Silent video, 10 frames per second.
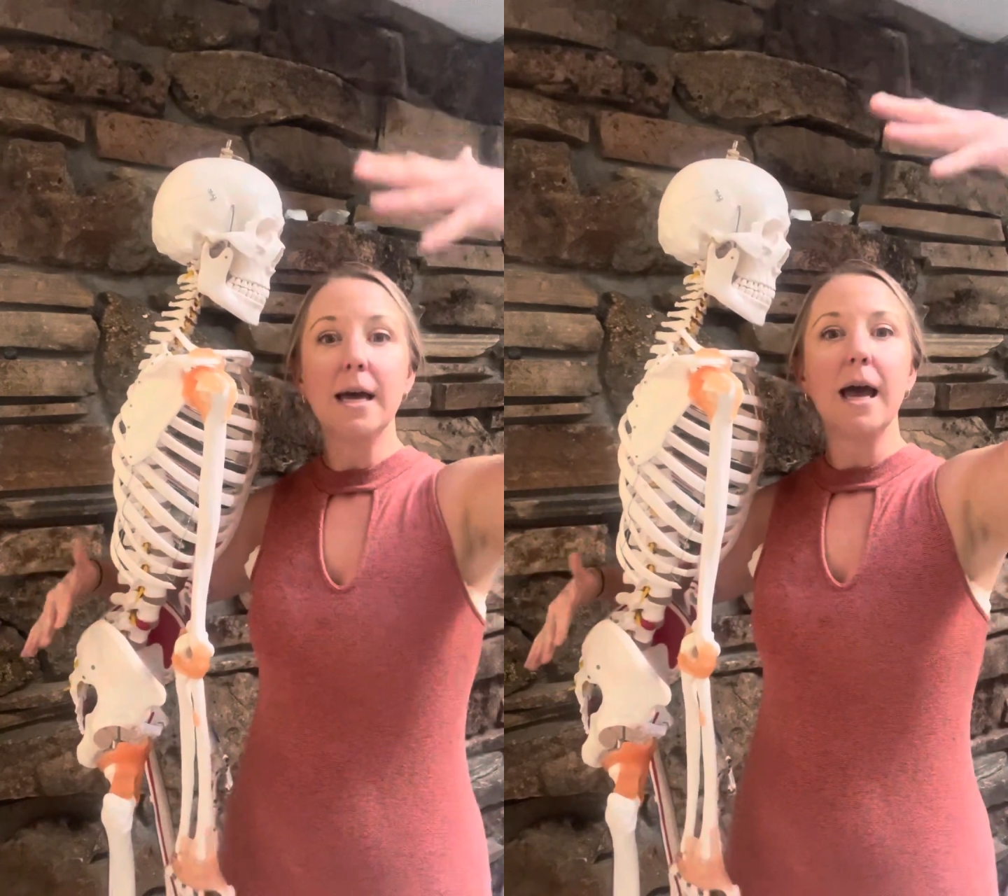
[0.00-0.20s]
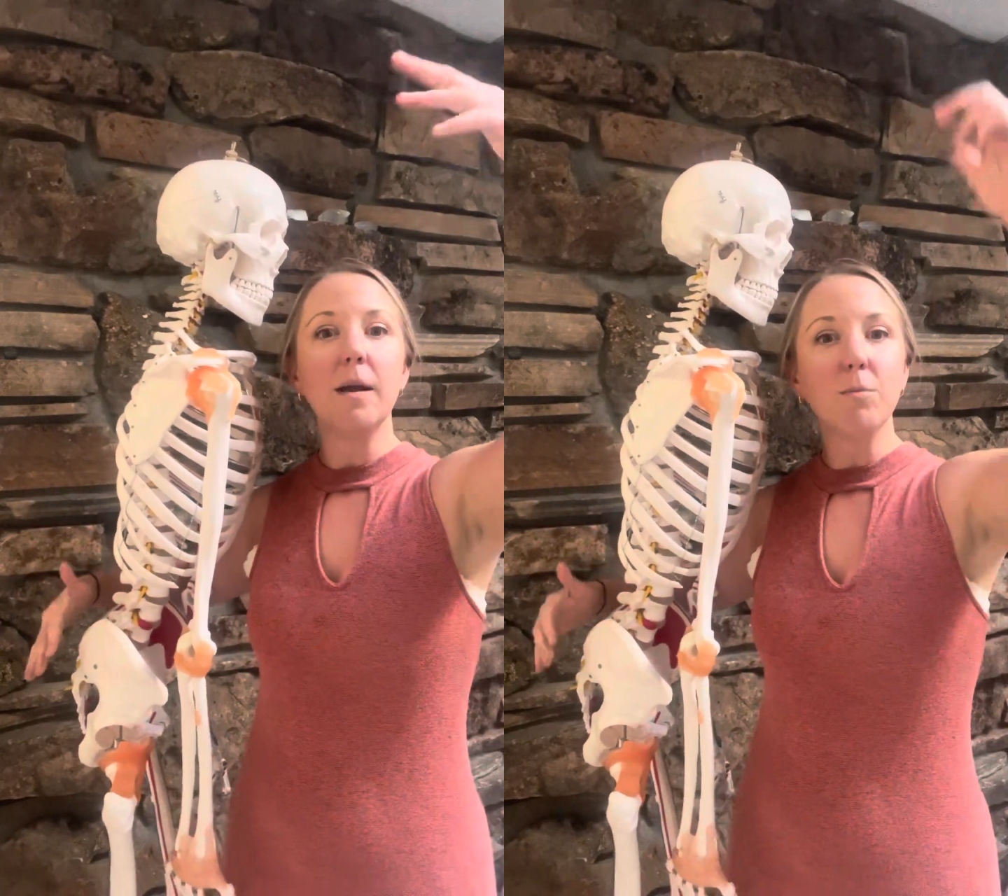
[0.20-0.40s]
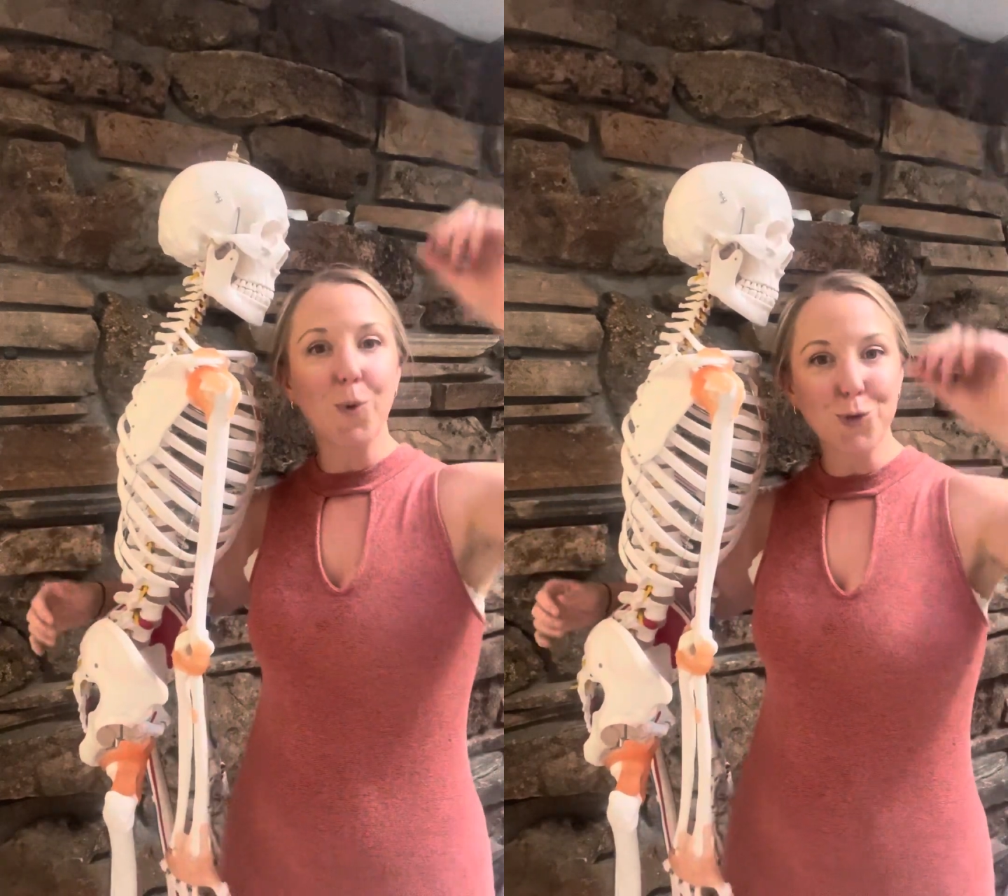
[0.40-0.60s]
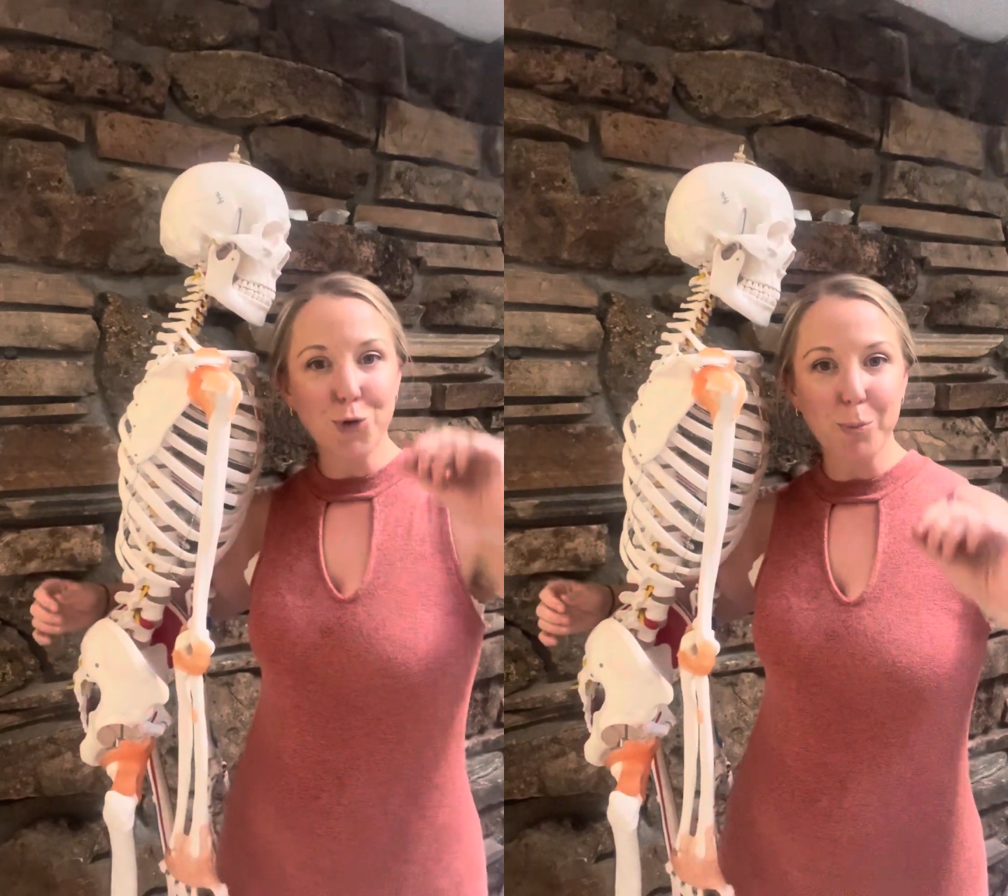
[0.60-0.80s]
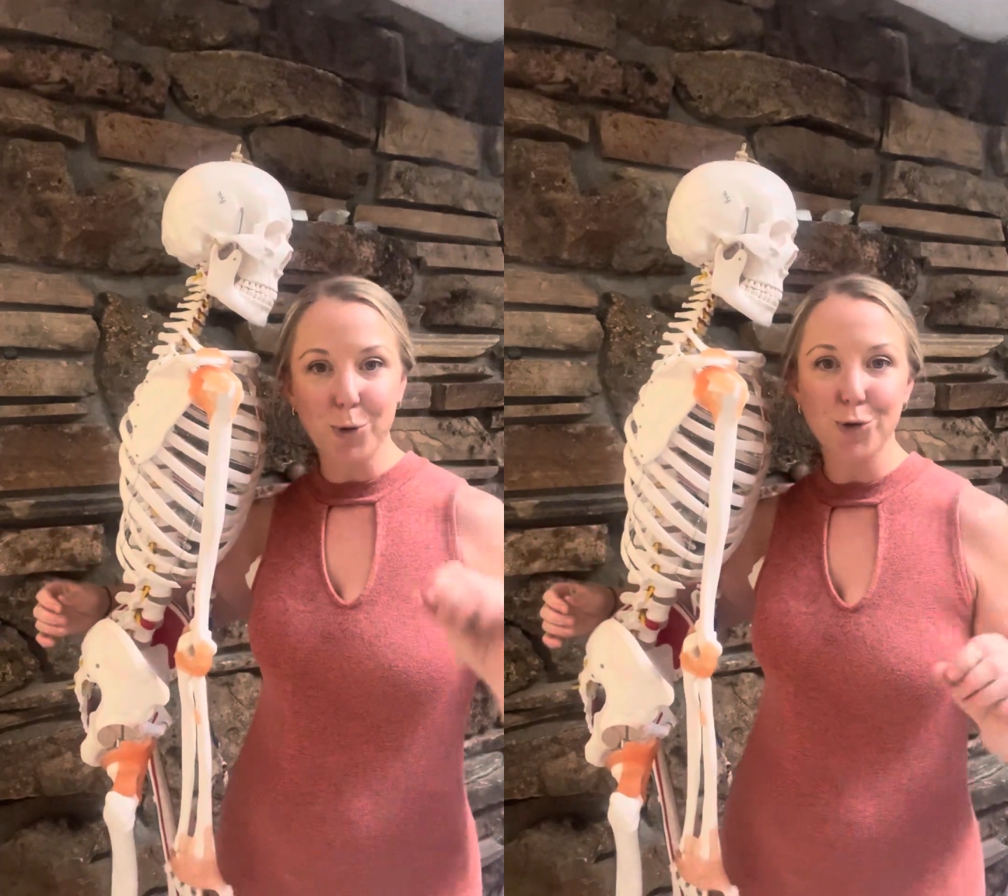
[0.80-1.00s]
in
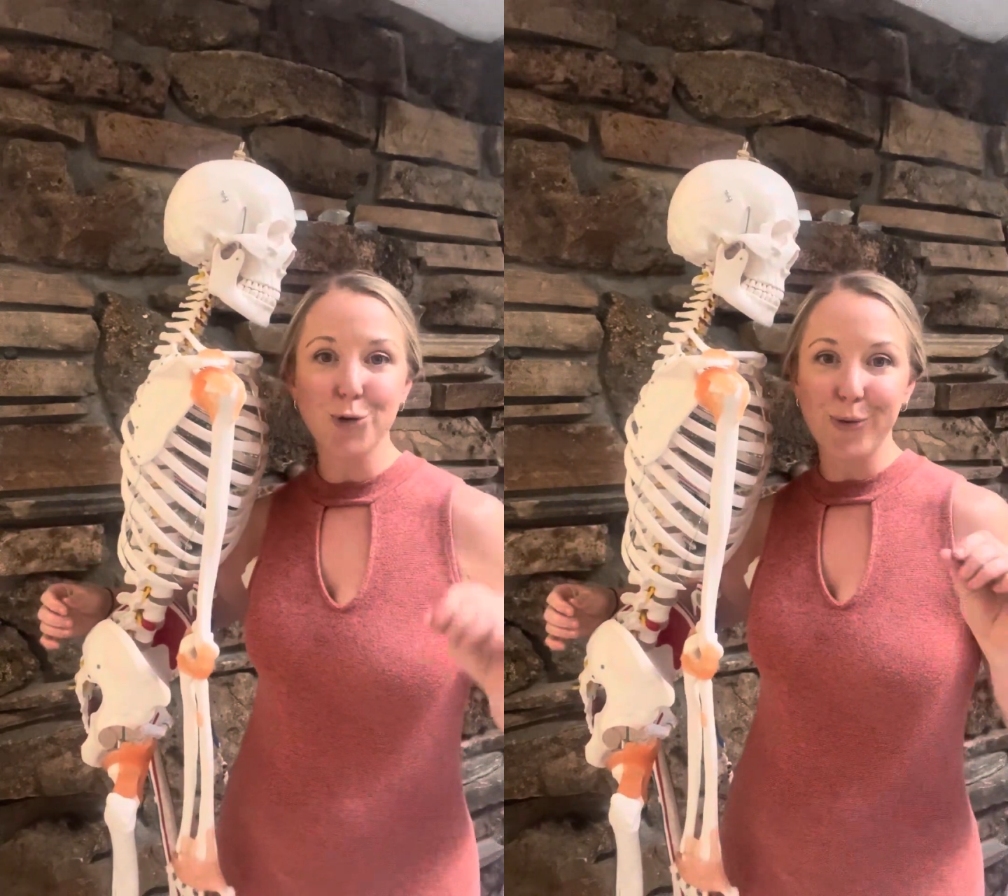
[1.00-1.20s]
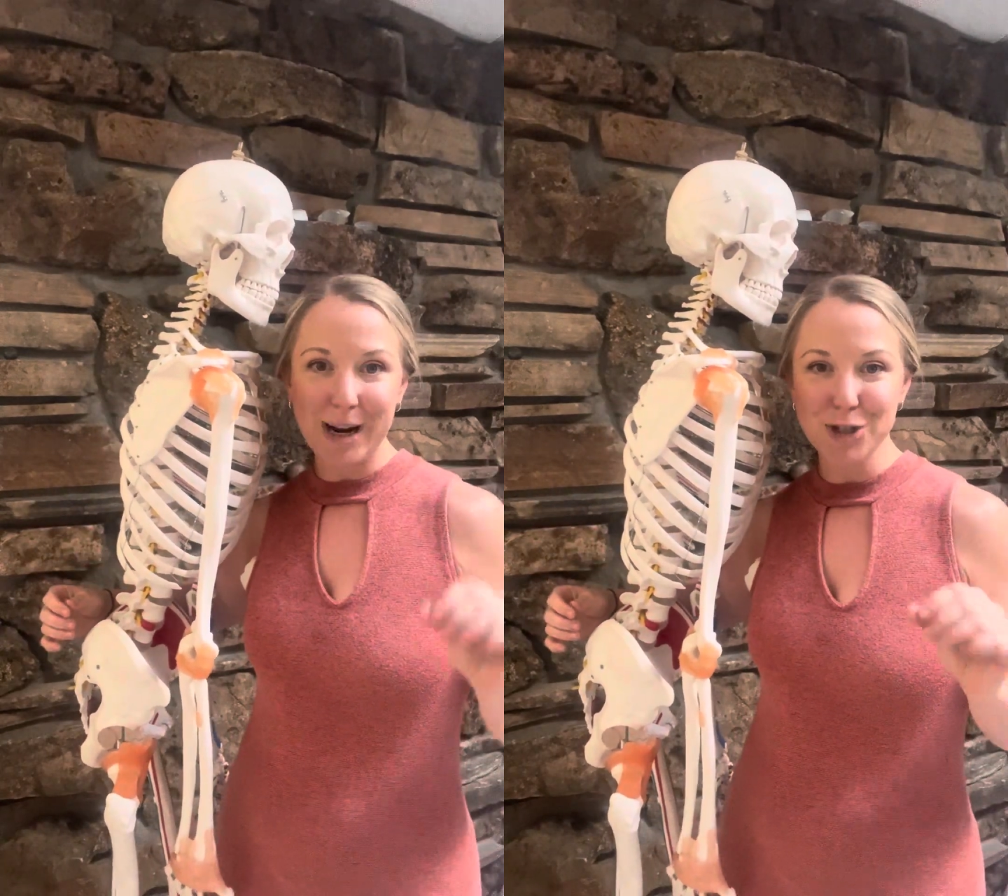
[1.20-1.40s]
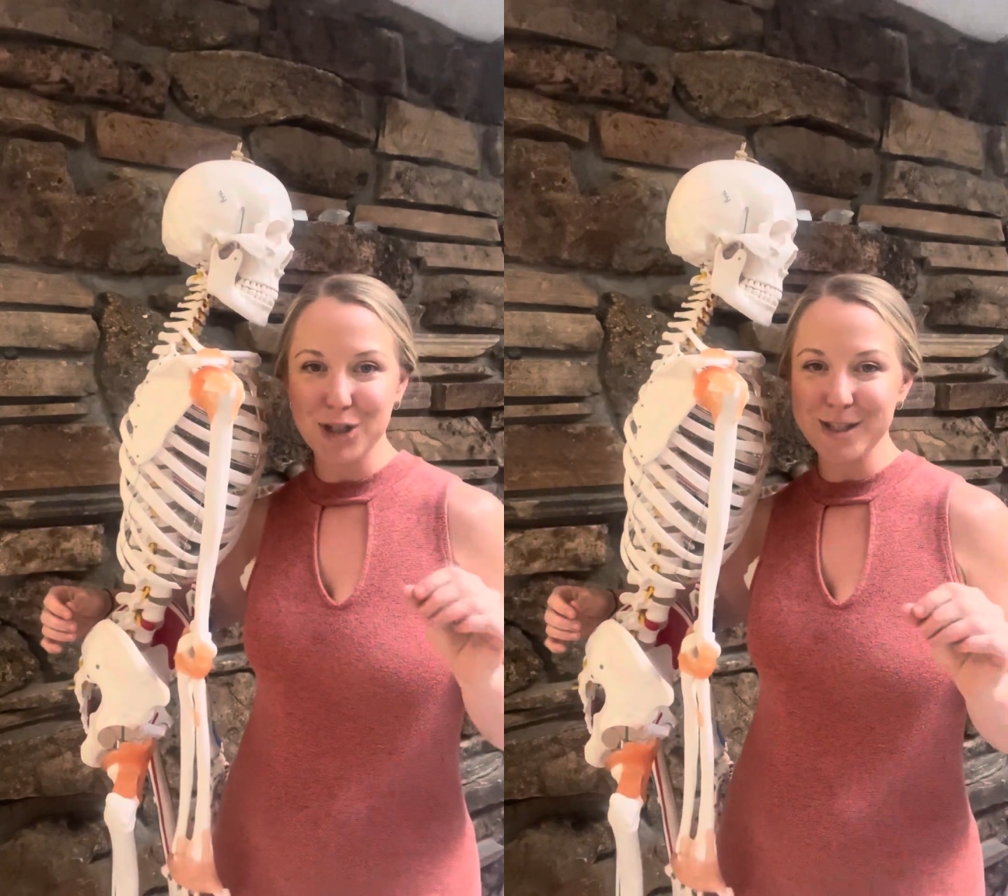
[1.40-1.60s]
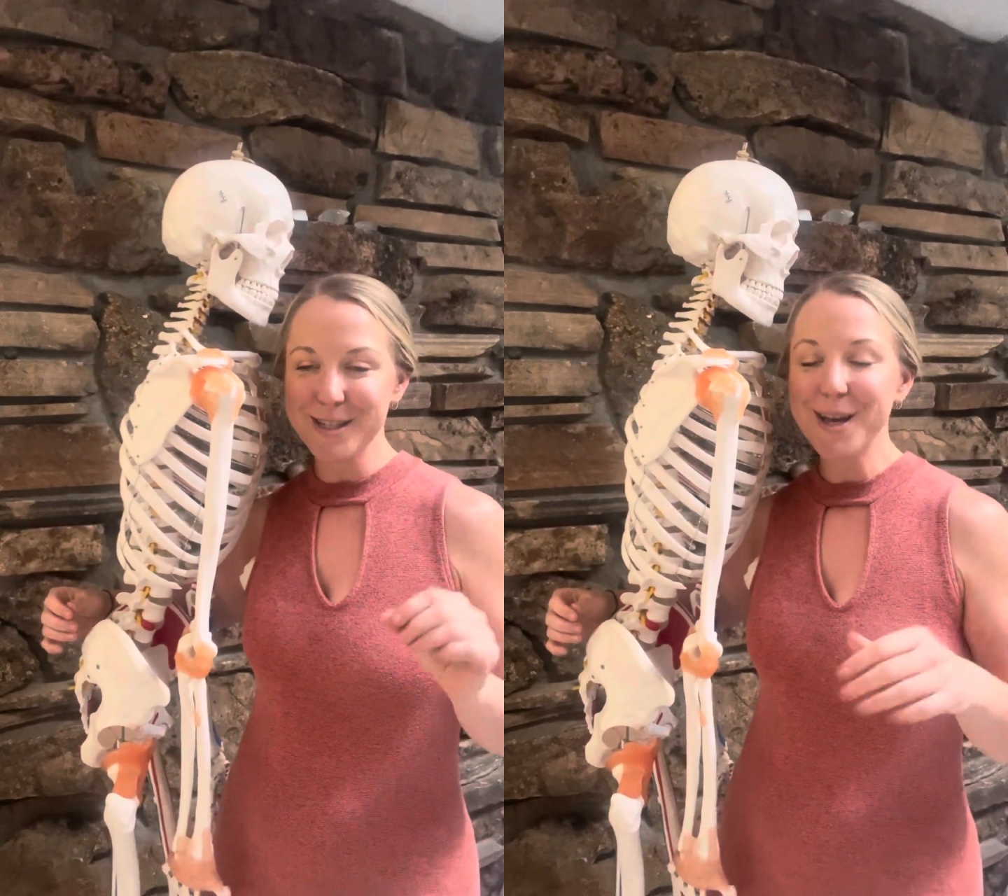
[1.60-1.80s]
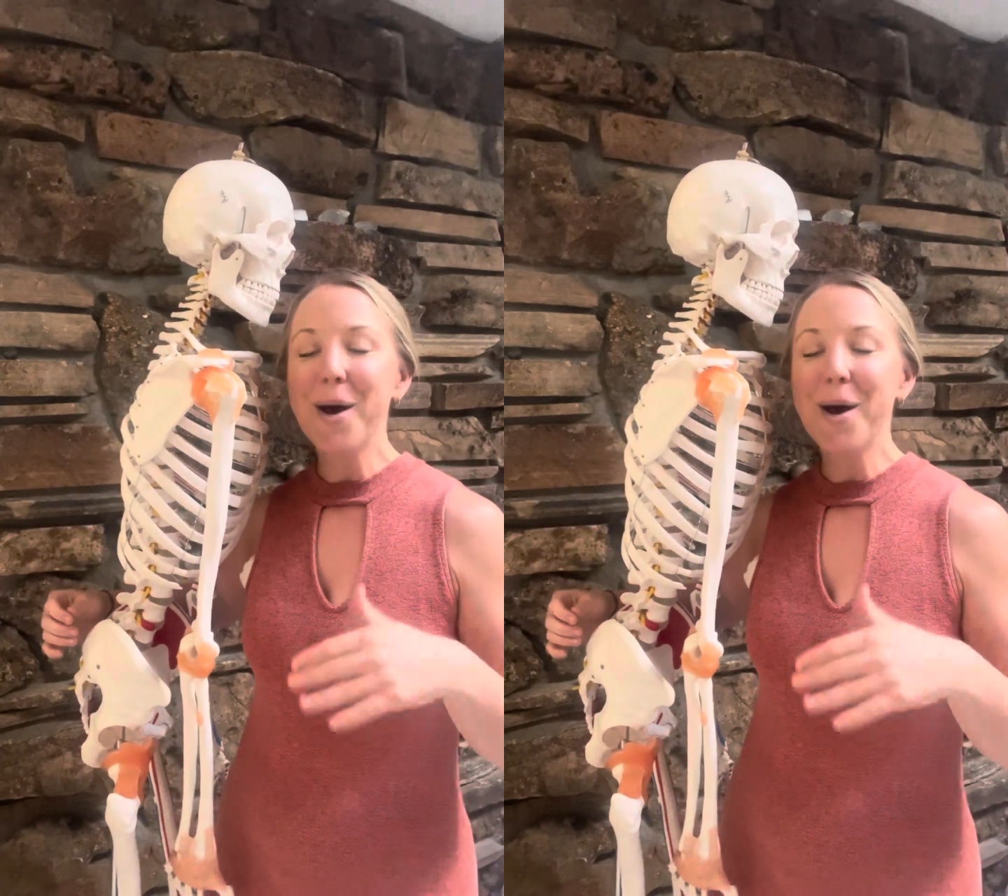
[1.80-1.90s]
multiple directions.